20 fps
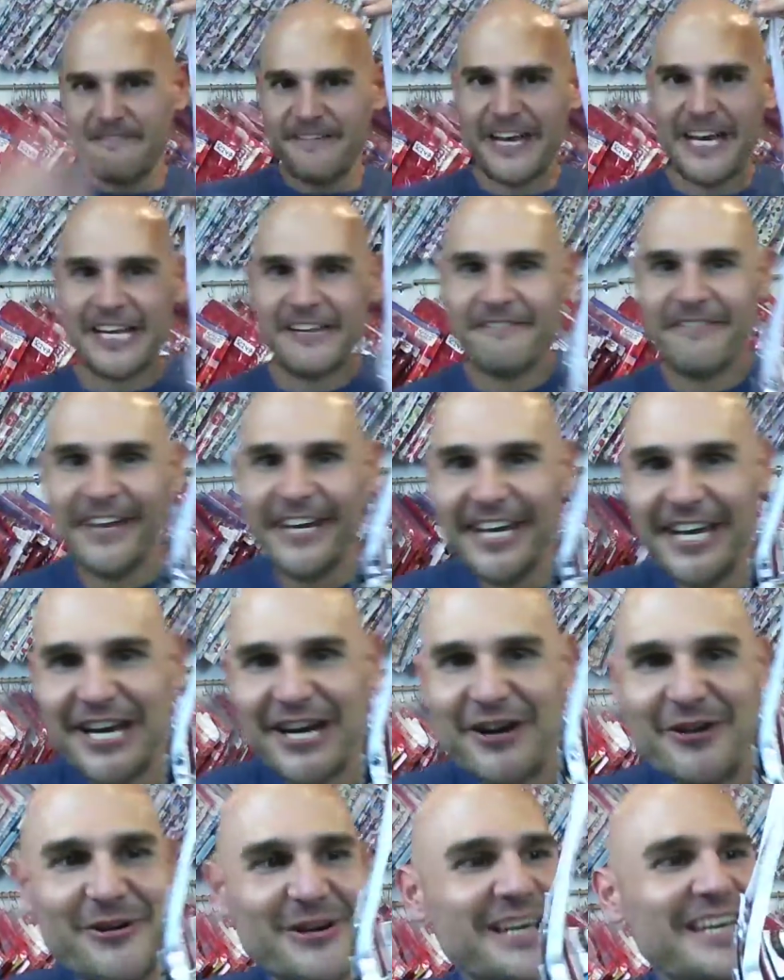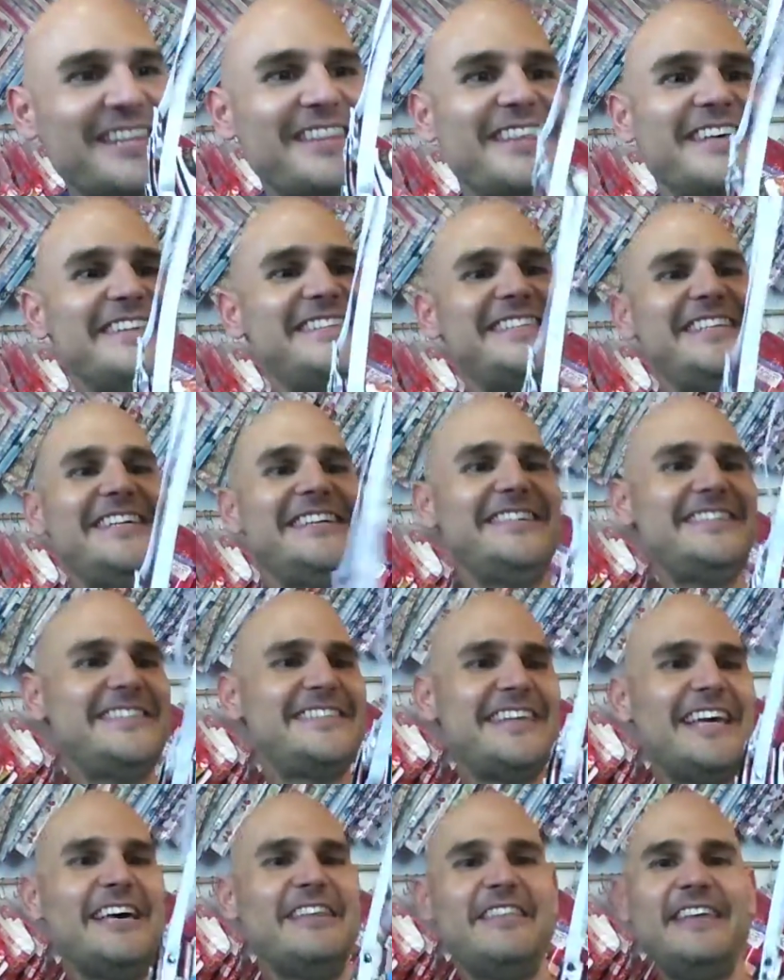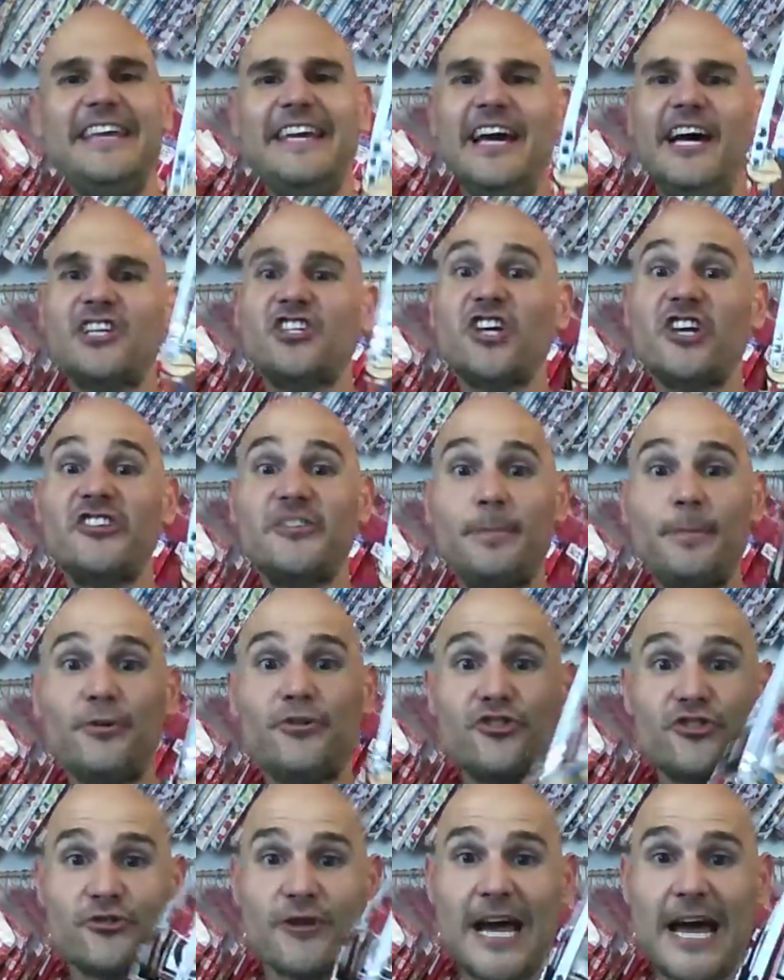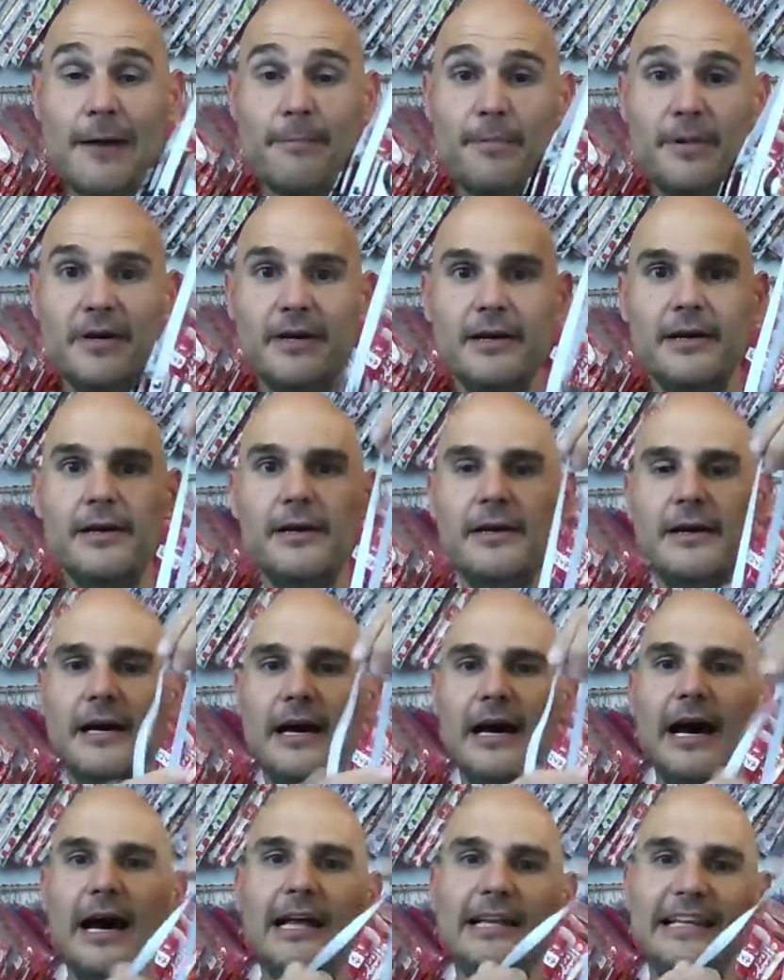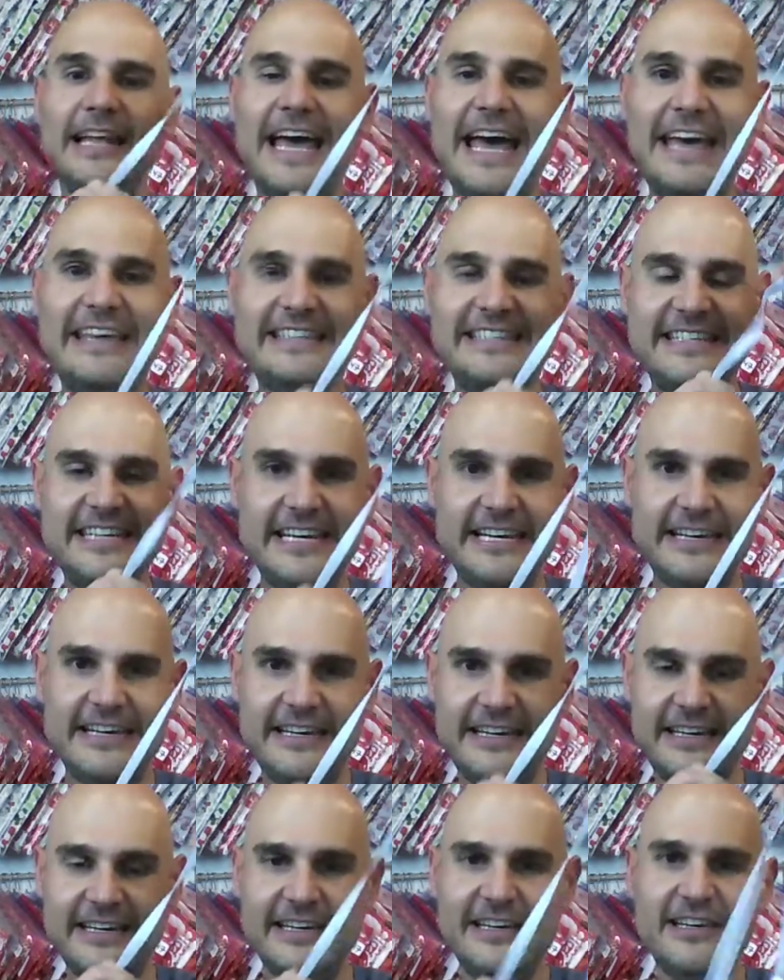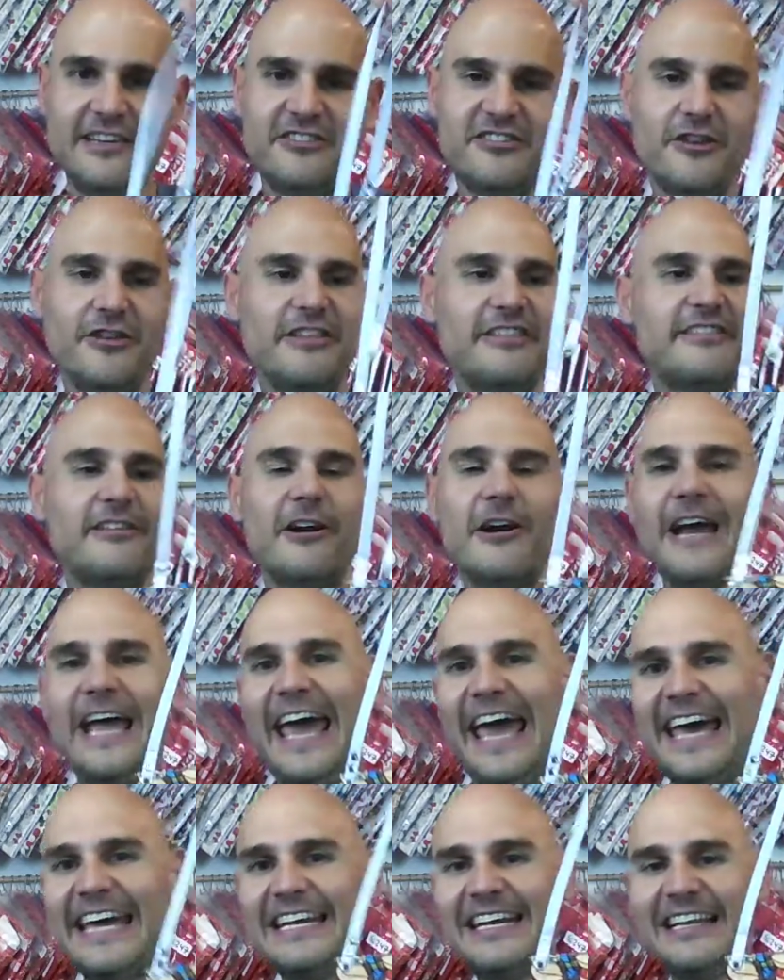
fitting video. This is the adjustable strap elastic. So this is our head